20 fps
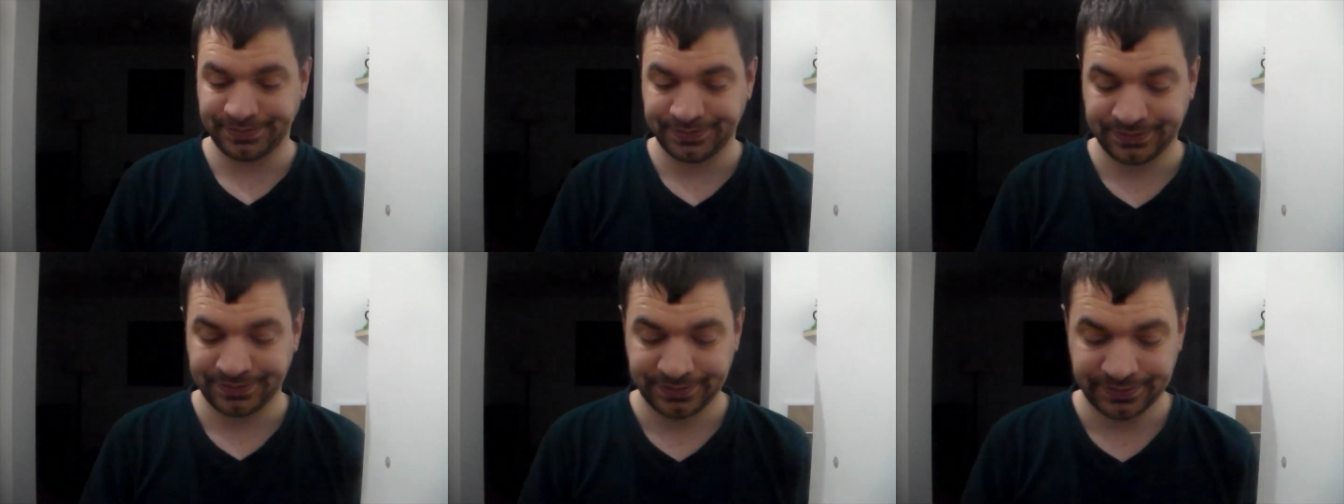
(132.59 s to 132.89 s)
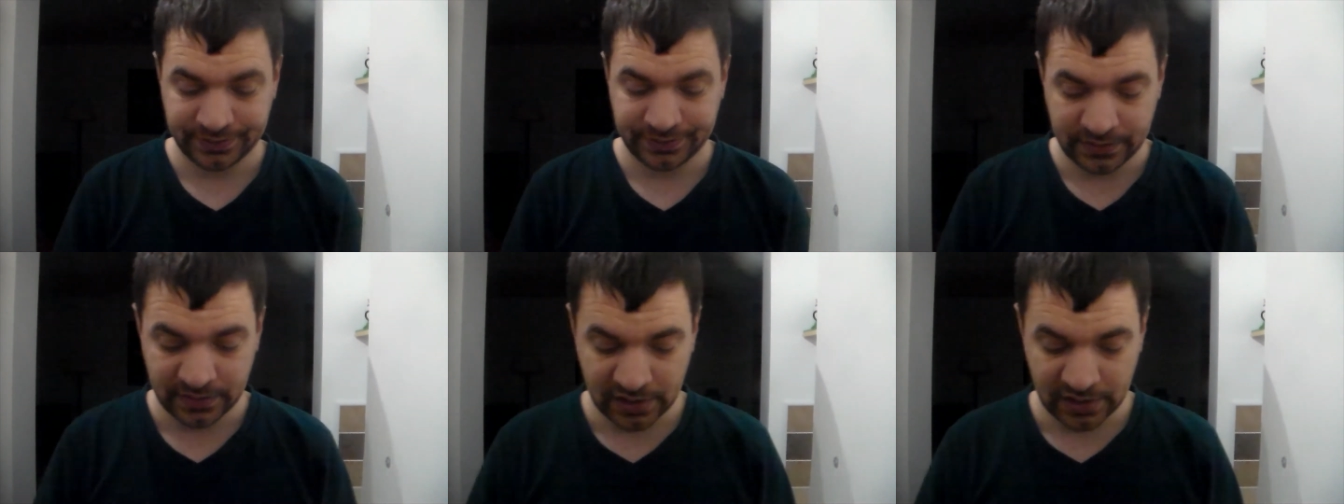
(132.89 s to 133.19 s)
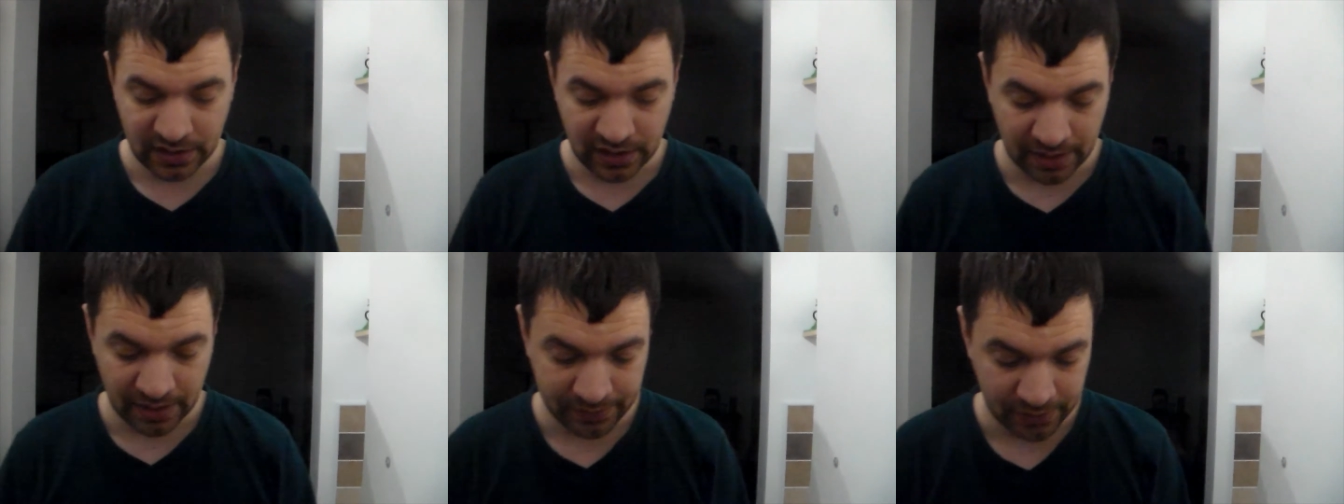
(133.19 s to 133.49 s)
I'm
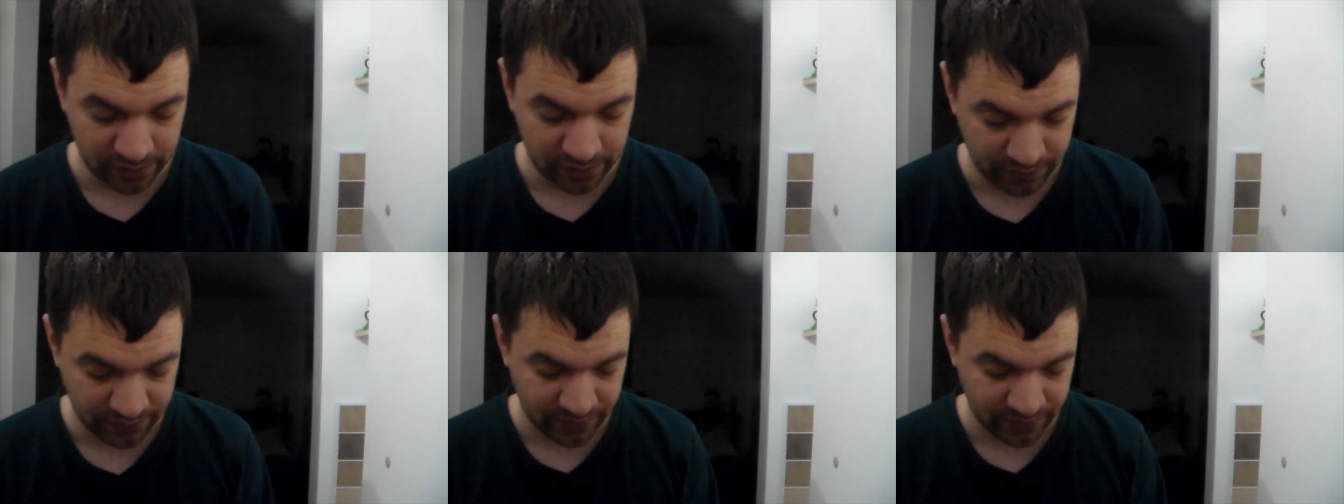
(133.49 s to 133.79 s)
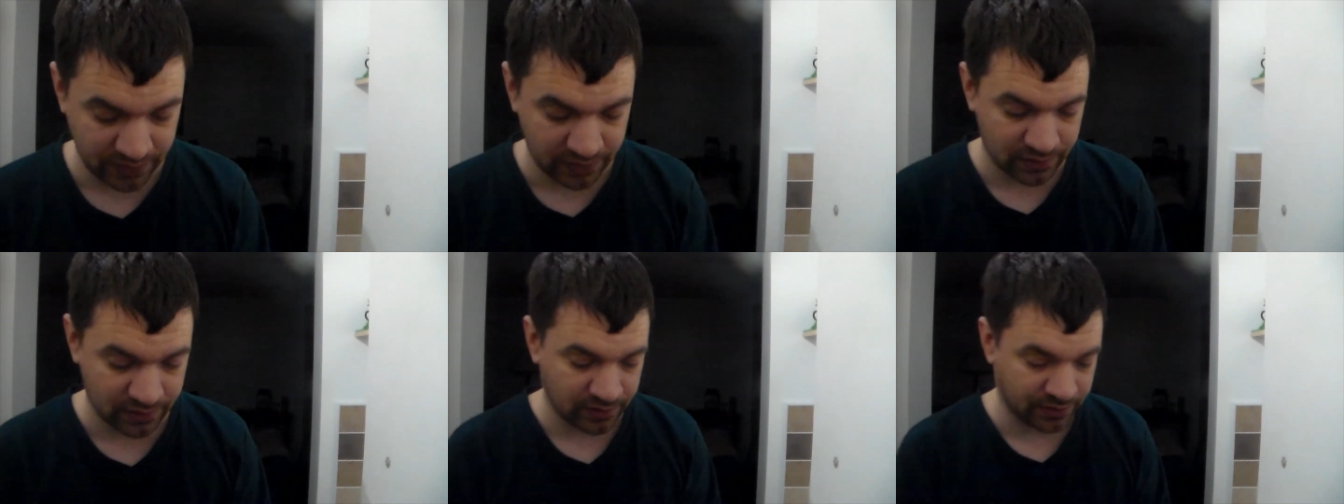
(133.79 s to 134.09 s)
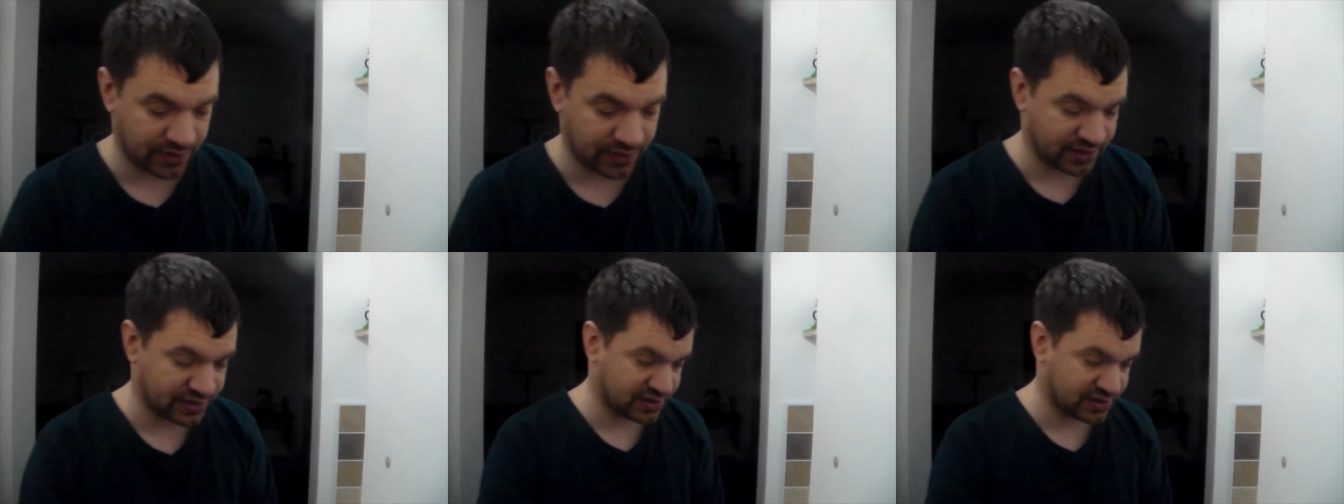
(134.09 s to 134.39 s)
going to fill
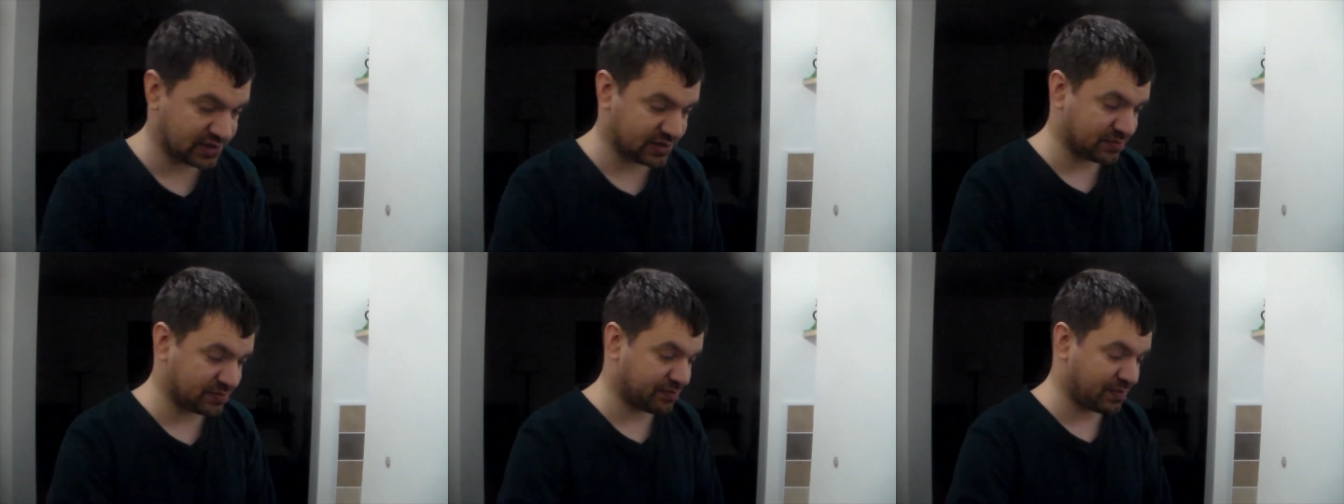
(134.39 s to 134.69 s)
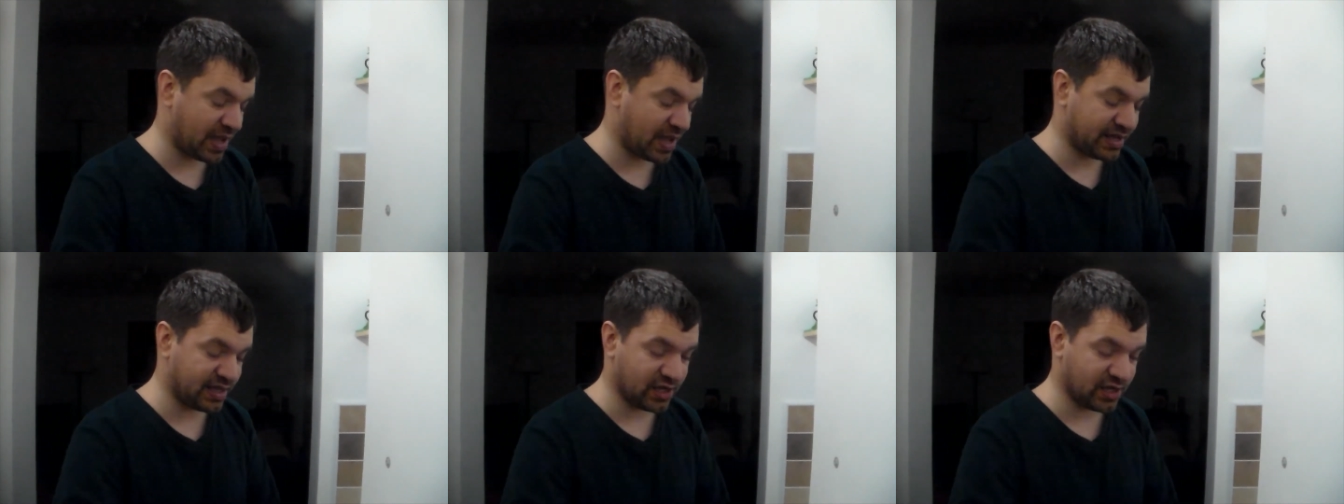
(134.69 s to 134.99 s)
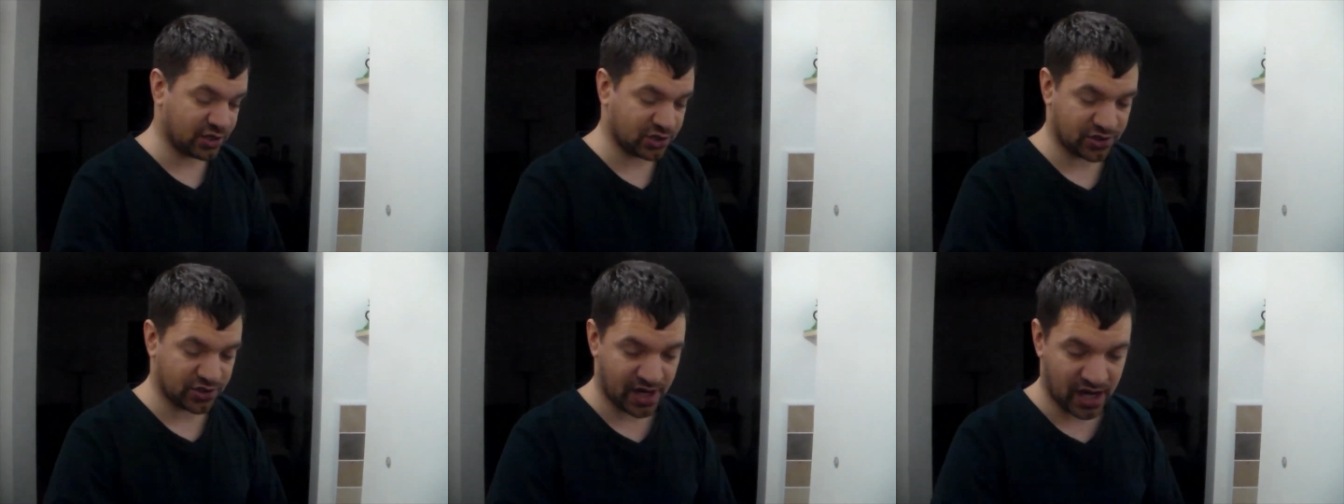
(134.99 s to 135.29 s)
this
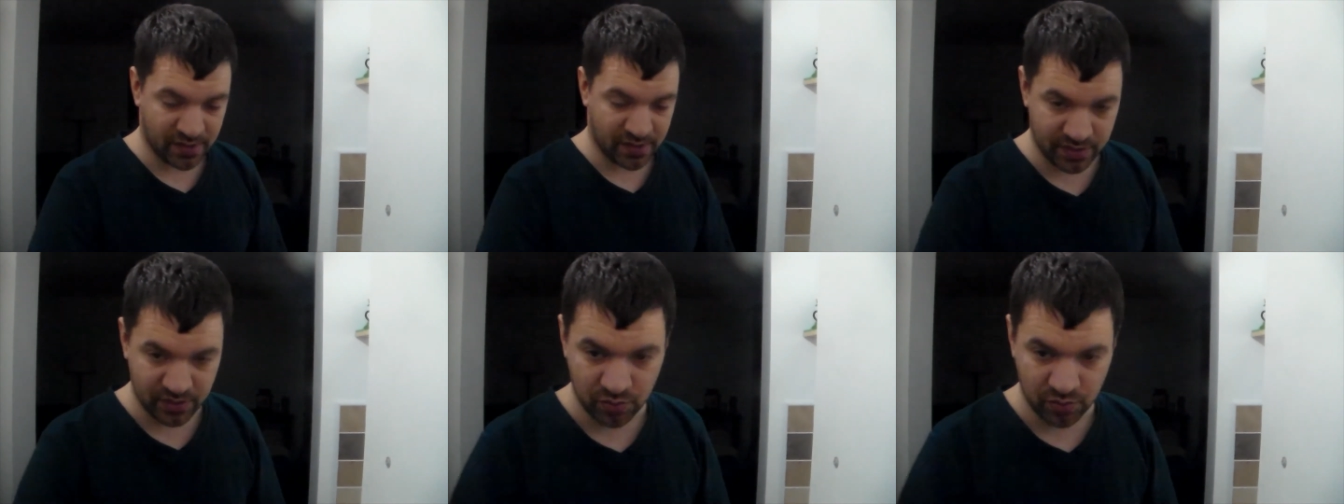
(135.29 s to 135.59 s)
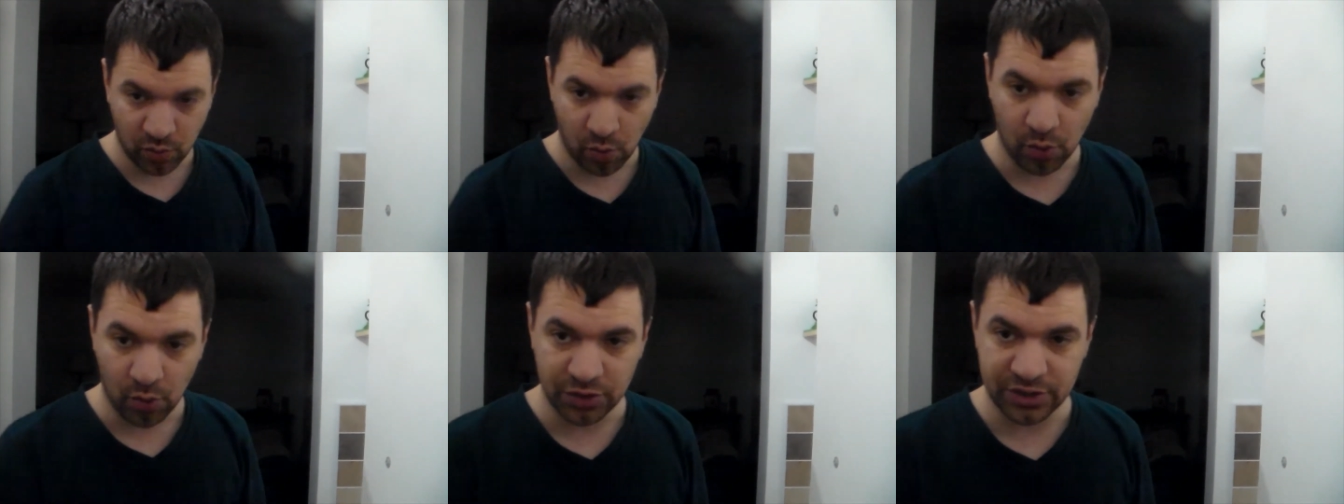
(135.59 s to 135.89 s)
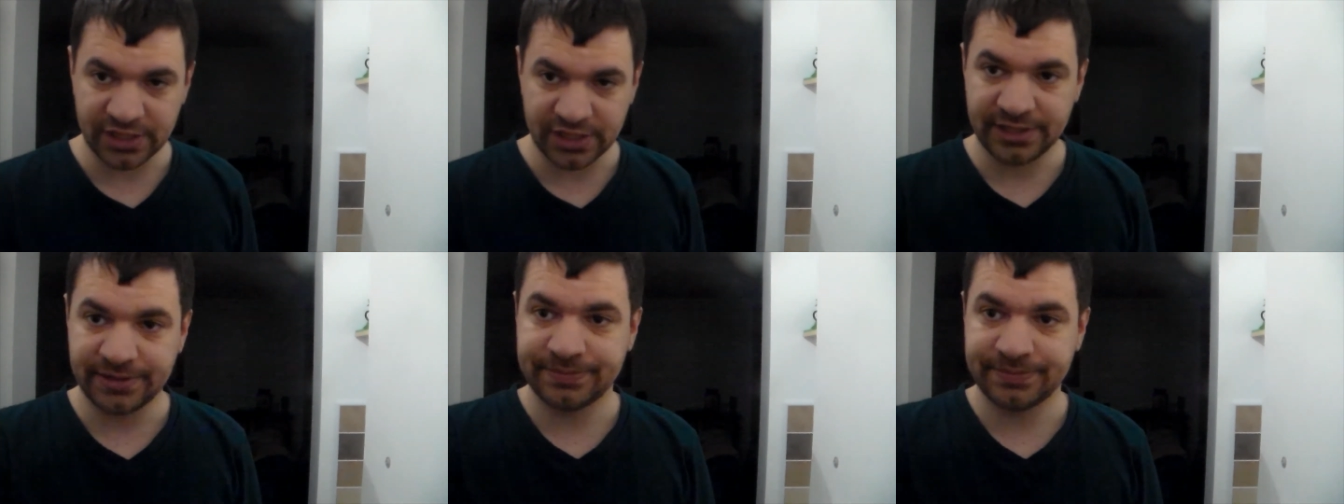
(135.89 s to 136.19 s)
baking tray with
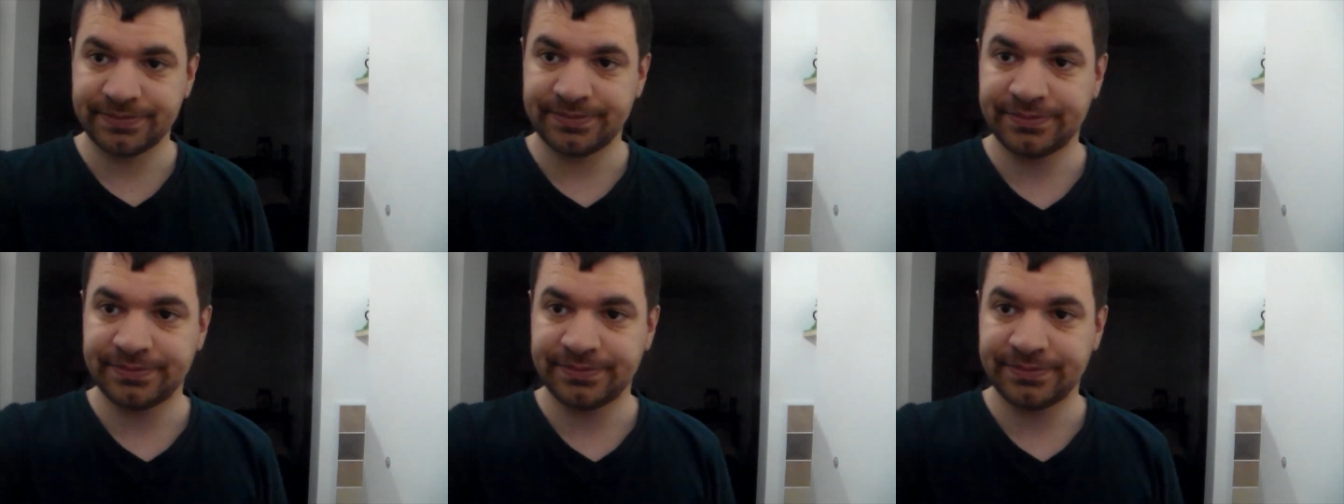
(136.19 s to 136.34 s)
water.